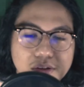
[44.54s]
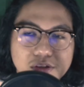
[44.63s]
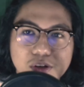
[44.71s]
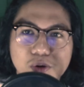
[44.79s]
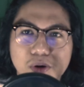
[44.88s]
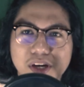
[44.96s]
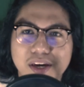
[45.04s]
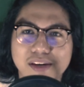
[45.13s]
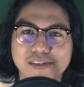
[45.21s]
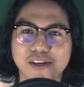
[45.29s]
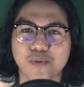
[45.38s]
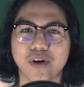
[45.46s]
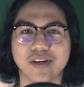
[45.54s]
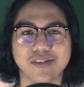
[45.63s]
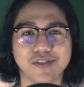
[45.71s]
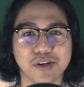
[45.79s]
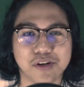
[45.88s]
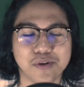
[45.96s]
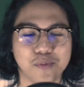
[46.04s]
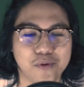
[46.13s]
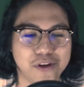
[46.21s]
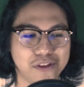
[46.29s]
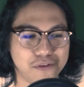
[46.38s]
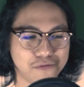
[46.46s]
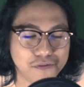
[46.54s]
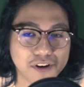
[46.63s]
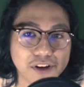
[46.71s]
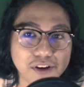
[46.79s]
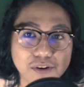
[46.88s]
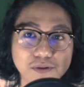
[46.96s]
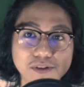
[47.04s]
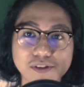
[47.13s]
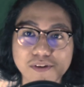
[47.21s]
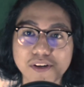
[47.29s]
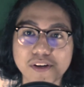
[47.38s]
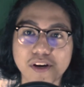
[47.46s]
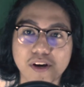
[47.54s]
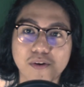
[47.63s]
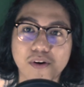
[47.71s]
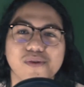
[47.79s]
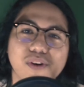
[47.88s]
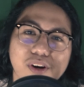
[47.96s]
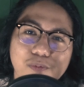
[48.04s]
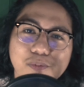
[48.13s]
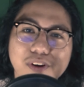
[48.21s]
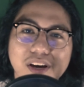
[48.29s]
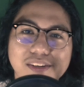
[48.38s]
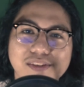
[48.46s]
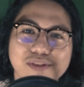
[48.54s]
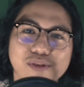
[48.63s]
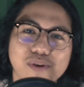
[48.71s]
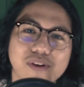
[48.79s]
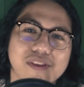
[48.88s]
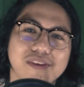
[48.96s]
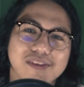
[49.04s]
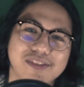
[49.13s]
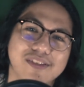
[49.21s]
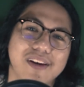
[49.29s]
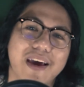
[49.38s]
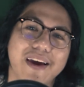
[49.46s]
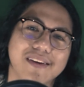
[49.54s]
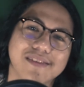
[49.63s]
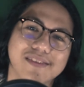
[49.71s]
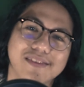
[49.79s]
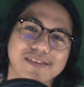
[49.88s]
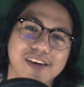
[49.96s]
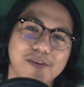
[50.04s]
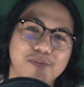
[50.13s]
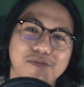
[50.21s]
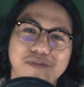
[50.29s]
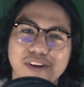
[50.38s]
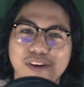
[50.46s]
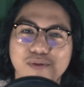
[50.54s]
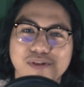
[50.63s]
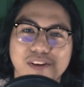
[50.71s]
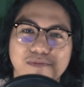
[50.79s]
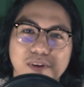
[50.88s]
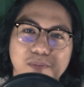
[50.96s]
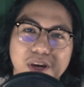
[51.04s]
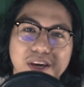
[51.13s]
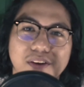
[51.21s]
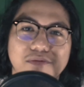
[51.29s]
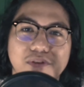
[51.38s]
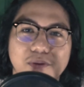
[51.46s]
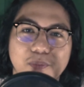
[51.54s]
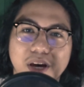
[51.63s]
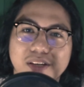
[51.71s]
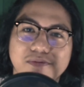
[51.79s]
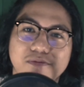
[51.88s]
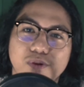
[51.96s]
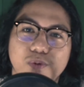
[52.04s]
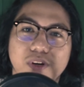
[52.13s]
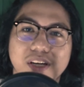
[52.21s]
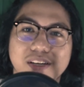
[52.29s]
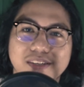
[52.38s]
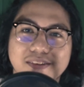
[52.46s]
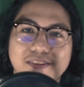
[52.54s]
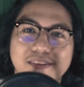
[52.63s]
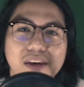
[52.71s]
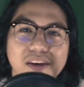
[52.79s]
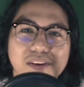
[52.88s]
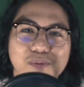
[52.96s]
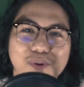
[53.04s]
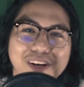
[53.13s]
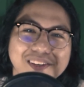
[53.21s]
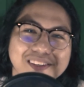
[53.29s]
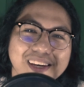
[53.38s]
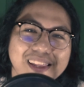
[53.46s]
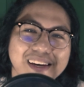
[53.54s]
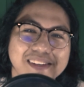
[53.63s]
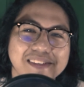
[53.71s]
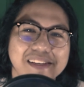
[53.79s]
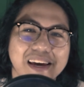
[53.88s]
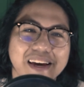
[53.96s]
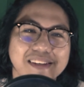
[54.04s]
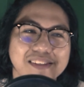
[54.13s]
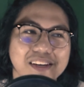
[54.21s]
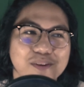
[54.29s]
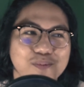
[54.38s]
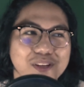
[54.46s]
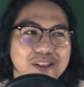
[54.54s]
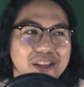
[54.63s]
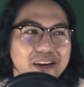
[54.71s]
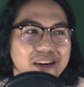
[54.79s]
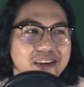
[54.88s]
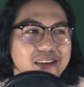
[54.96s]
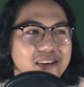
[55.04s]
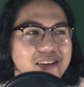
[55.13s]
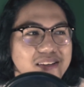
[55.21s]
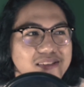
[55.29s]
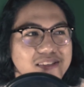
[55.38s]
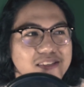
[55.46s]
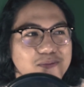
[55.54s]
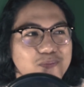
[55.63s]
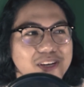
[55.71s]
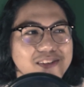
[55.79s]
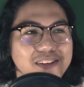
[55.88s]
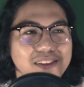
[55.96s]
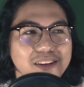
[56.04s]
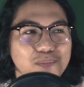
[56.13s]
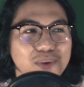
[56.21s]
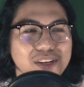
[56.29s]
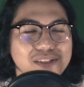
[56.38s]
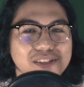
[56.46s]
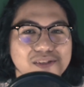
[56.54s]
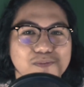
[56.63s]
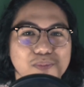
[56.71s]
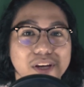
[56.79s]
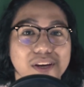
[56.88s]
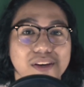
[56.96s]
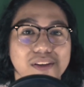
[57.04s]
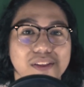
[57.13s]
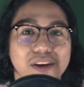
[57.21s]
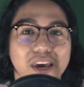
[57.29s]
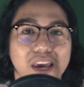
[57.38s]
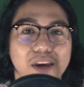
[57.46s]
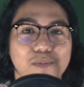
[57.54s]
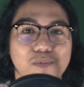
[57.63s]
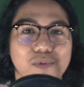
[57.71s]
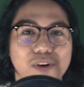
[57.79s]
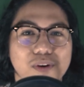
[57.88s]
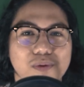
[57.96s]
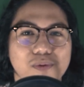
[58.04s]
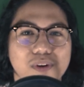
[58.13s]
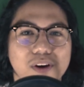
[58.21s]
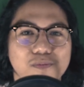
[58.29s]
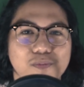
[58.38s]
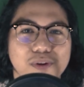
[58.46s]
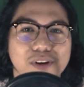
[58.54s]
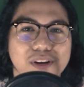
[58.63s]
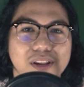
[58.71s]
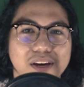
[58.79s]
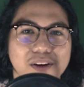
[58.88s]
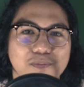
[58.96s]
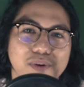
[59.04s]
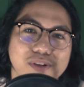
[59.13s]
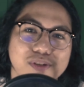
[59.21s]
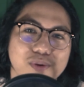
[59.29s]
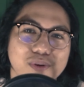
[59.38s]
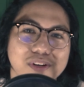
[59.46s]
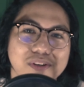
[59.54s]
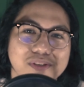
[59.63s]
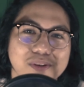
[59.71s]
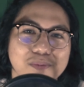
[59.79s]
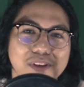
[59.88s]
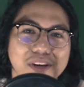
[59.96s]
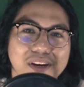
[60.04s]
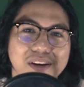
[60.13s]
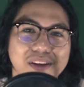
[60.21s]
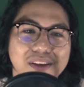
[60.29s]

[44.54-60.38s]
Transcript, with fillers: So I guess I want to start with the videos right now. So I hope you guys enjoy the chillax type of videos I've been making for the past few weeks. And when I say like chillax, I mean like it's basically me just playing the game without putting like a persona or something.